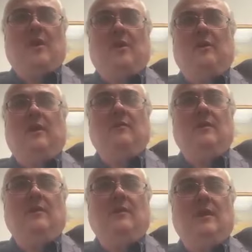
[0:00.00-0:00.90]

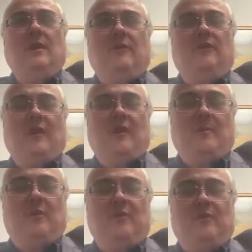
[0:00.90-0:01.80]
upon
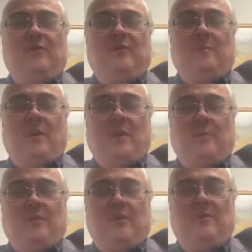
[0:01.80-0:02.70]
examples from
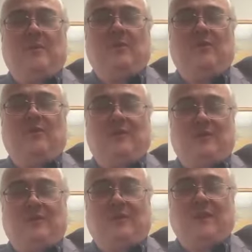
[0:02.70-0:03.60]
popular
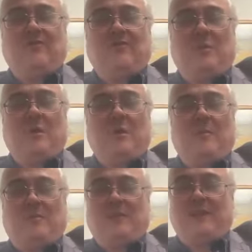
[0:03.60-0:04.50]
music that I grew up